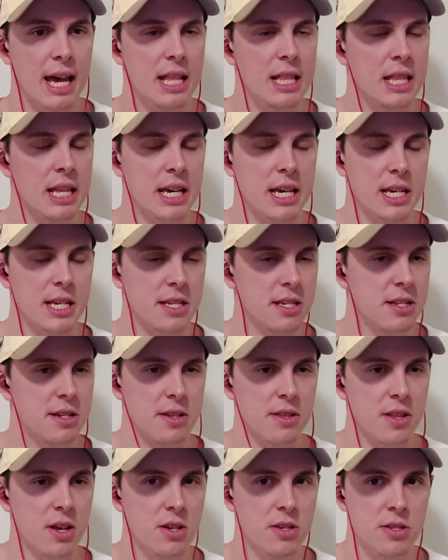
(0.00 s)
at
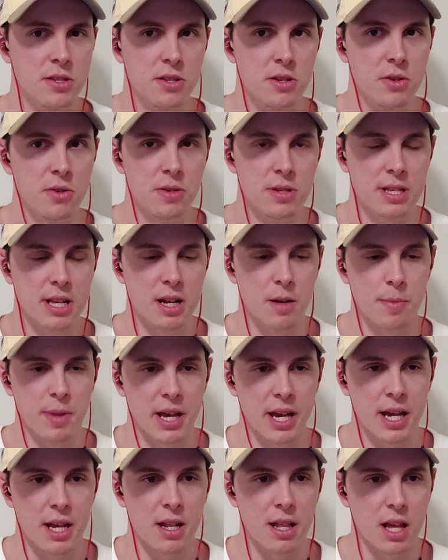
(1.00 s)
least. Those dudes that are
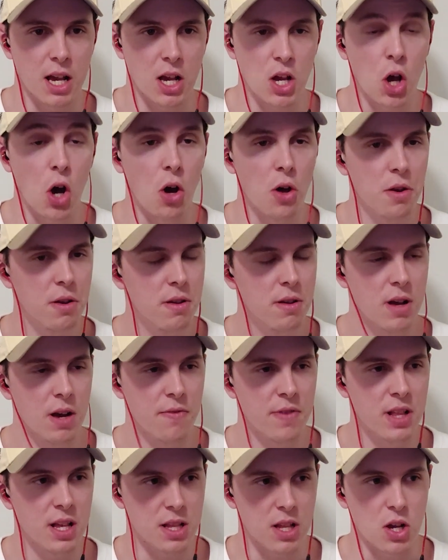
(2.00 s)
playing like COD, I
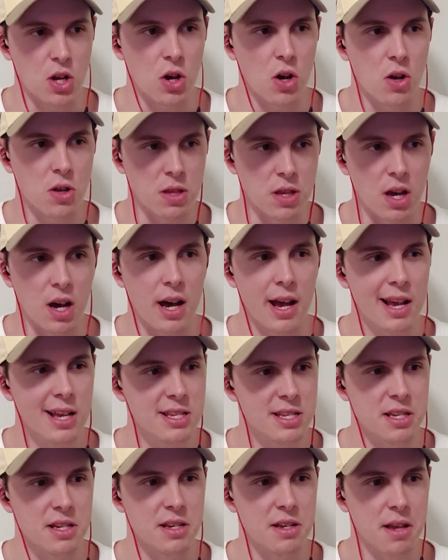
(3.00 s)
feel like the COD guys
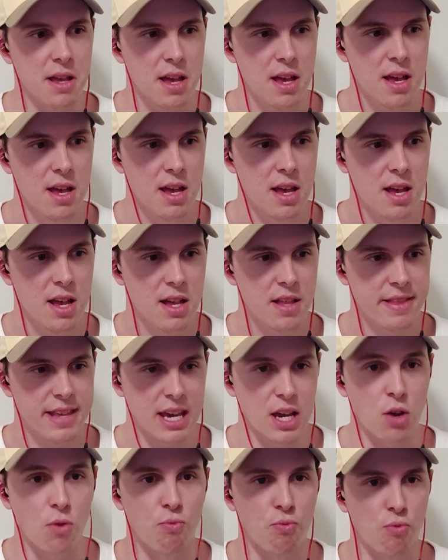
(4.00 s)
they
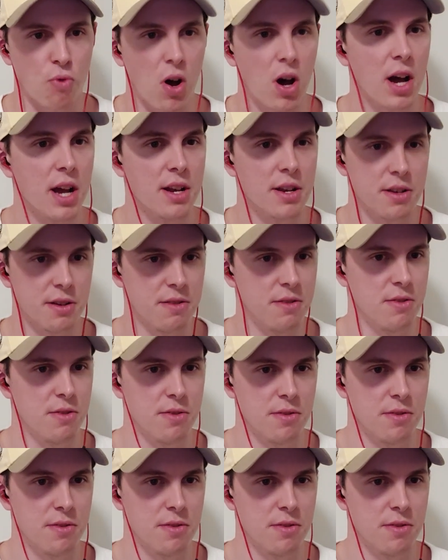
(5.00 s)
grind, dude.